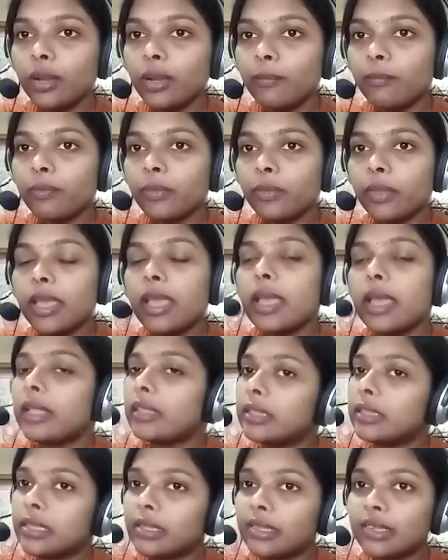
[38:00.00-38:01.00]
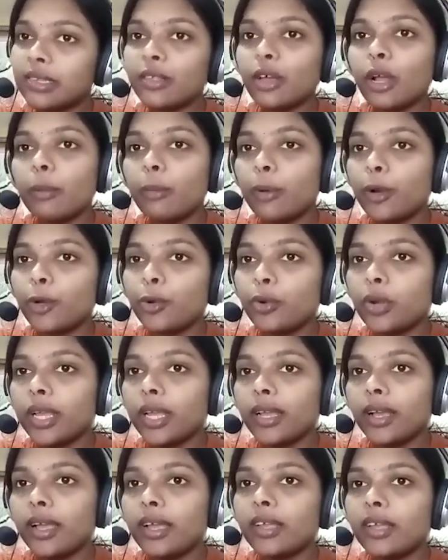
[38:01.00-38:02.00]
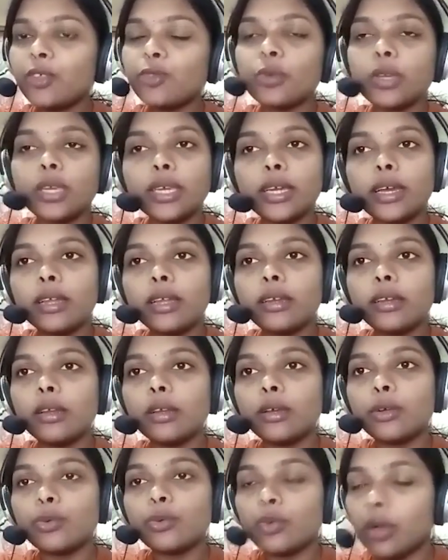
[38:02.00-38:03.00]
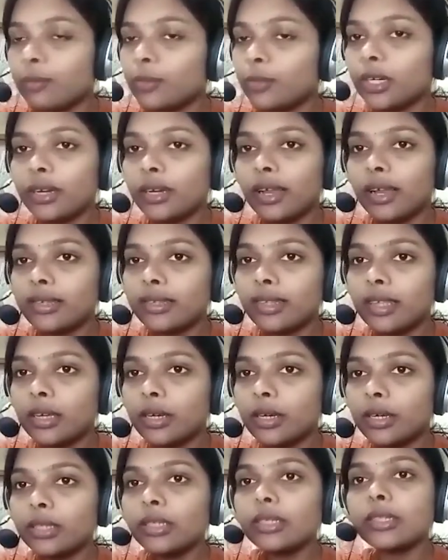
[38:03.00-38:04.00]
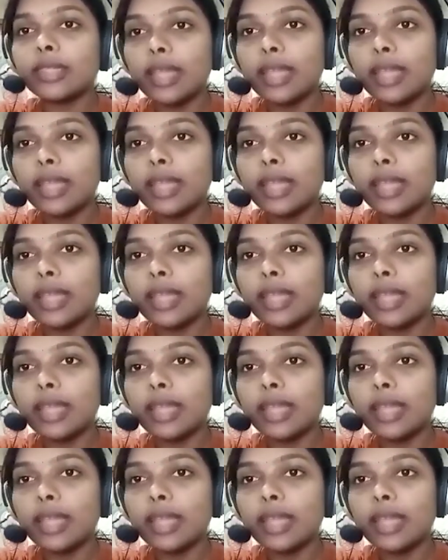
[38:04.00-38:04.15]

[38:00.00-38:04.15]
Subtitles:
well. This is all for today, guys. We can wrap the class here.